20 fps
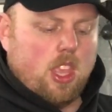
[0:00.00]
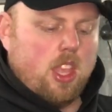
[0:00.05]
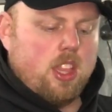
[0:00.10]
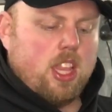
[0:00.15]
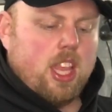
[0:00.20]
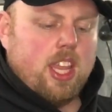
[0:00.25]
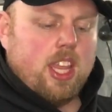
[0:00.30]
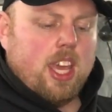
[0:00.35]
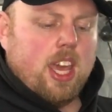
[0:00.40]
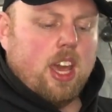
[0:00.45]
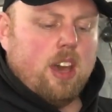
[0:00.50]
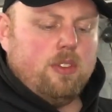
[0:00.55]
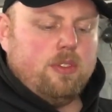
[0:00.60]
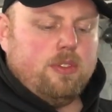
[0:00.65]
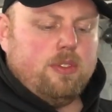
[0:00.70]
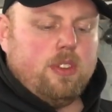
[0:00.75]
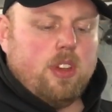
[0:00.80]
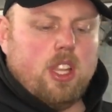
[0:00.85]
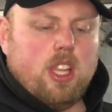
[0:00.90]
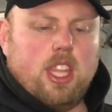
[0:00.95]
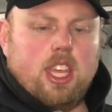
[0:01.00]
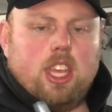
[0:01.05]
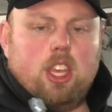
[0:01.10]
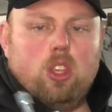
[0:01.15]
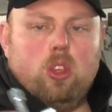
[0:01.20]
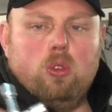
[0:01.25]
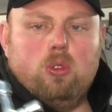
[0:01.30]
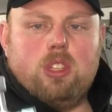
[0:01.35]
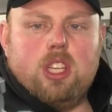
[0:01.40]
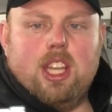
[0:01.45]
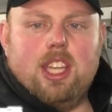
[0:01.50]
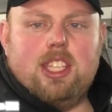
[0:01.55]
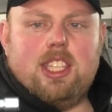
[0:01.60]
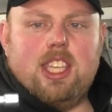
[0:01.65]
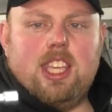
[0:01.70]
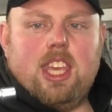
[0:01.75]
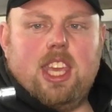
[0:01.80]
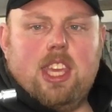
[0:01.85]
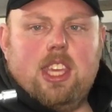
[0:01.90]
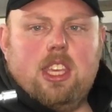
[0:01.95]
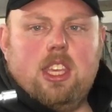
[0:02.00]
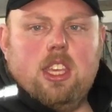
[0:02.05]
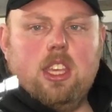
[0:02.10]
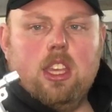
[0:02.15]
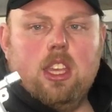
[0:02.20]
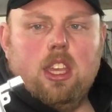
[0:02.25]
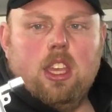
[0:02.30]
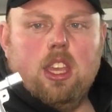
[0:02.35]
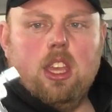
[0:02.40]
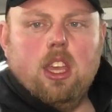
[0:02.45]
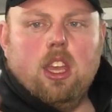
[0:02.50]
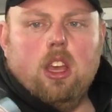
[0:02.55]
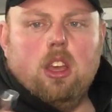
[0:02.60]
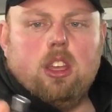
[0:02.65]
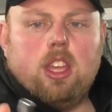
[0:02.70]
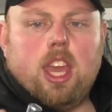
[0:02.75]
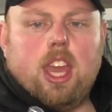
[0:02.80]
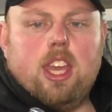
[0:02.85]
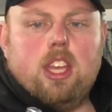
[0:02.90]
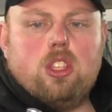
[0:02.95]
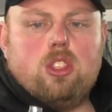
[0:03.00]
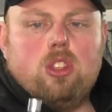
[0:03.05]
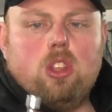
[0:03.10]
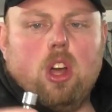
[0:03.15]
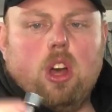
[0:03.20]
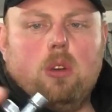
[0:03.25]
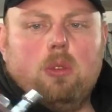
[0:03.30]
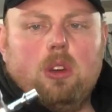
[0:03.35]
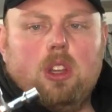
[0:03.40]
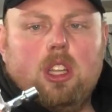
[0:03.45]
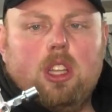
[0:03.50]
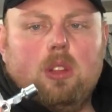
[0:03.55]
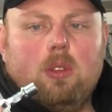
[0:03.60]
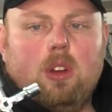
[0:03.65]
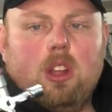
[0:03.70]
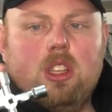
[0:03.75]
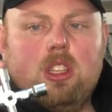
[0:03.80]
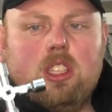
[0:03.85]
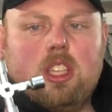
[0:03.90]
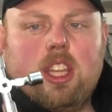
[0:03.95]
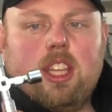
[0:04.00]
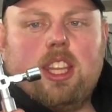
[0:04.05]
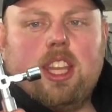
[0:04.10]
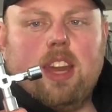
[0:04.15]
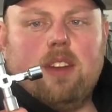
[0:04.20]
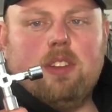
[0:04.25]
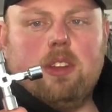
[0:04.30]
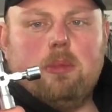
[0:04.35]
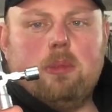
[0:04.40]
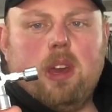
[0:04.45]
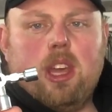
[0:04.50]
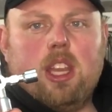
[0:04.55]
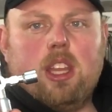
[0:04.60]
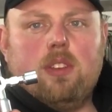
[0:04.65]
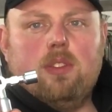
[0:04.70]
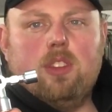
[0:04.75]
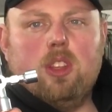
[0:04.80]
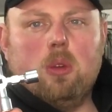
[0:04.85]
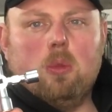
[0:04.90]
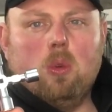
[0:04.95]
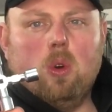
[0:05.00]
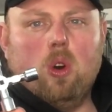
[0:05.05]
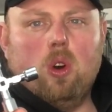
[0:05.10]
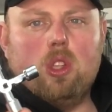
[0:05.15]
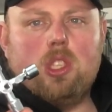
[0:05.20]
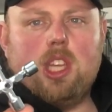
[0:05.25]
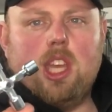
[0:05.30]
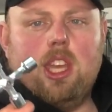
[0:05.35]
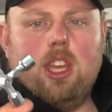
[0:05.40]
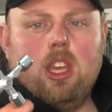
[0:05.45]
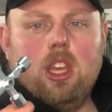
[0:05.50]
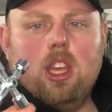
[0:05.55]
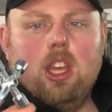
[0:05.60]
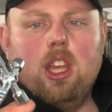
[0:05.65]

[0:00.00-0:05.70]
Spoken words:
Then I have like a utility key. Okay, it's not one of the ones that they have in America for the water.